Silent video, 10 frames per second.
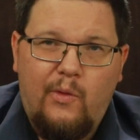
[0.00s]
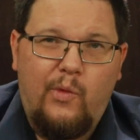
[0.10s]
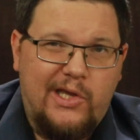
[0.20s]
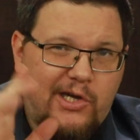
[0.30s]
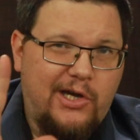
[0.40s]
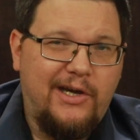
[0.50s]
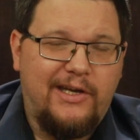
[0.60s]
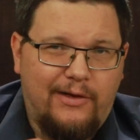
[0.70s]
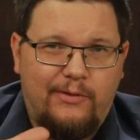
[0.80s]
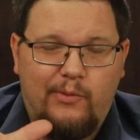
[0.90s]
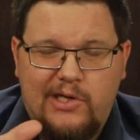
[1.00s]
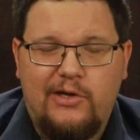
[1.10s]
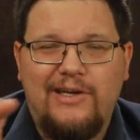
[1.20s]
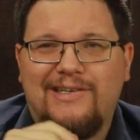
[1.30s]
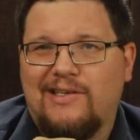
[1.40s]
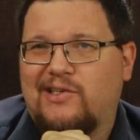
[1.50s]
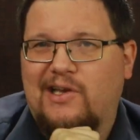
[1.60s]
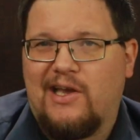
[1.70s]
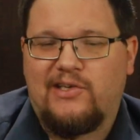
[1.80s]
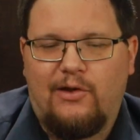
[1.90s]
We could, we could
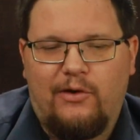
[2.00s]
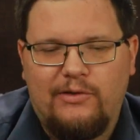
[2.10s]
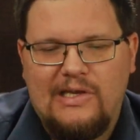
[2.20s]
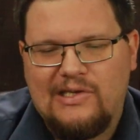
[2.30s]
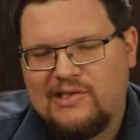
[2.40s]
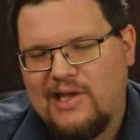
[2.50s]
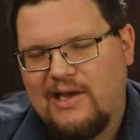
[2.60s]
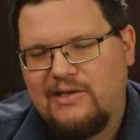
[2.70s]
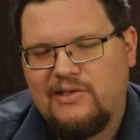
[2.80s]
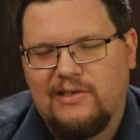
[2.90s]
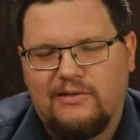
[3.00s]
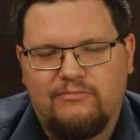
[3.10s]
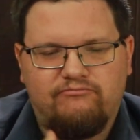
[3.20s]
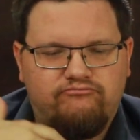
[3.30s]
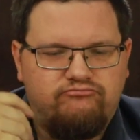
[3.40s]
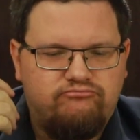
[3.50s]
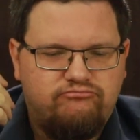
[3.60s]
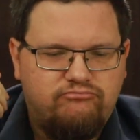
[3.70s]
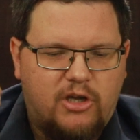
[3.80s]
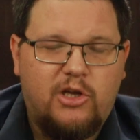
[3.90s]
discuss all these things in
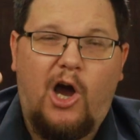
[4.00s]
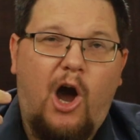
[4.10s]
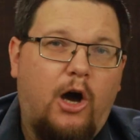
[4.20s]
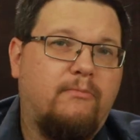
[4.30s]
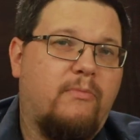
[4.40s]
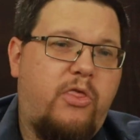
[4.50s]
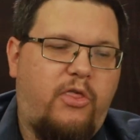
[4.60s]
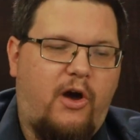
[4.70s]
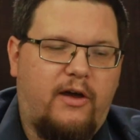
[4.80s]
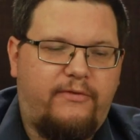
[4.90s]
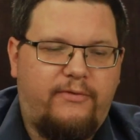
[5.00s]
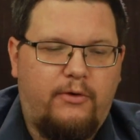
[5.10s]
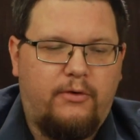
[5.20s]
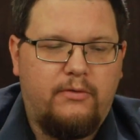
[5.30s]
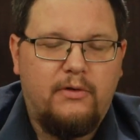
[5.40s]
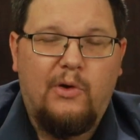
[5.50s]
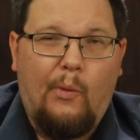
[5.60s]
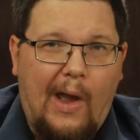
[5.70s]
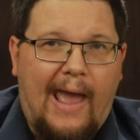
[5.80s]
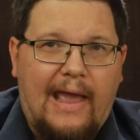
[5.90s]
a calm, thoughtful
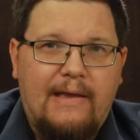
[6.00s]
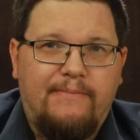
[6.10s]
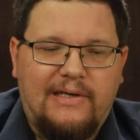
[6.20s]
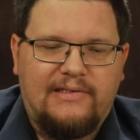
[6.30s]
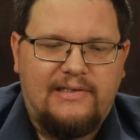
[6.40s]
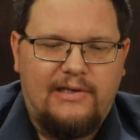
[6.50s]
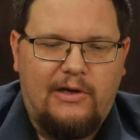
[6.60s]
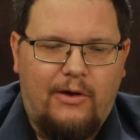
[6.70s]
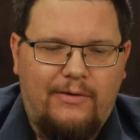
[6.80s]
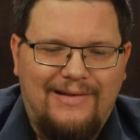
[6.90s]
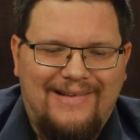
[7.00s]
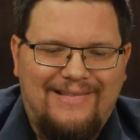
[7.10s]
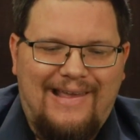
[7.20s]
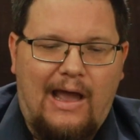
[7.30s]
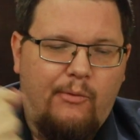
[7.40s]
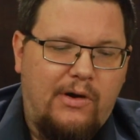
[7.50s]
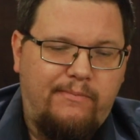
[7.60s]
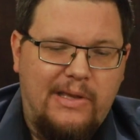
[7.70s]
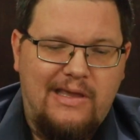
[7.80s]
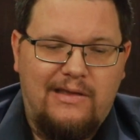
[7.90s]
way, but, you know, that
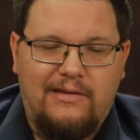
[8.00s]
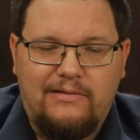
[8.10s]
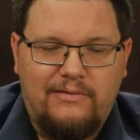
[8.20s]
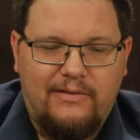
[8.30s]
would be,